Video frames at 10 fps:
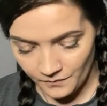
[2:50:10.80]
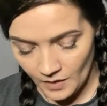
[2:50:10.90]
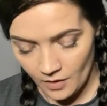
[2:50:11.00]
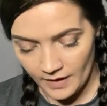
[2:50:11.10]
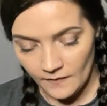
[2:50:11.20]

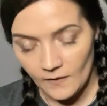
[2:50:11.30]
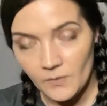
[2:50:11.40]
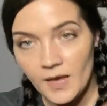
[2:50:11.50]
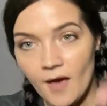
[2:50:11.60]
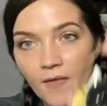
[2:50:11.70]
All right. Then
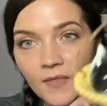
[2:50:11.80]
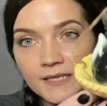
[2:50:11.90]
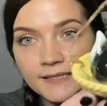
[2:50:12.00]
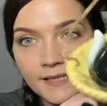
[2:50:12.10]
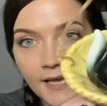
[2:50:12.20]
we had
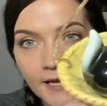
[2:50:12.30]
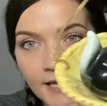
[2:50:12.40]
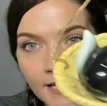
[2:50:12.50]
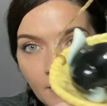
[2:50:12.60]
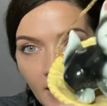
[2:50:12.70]
this kitty
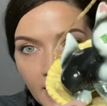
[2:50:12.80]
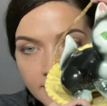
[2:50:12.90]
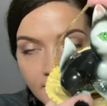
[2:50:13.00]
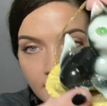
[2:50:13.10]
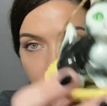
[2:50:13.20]
in a
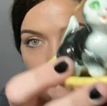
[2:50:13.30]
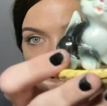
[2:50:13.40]
basket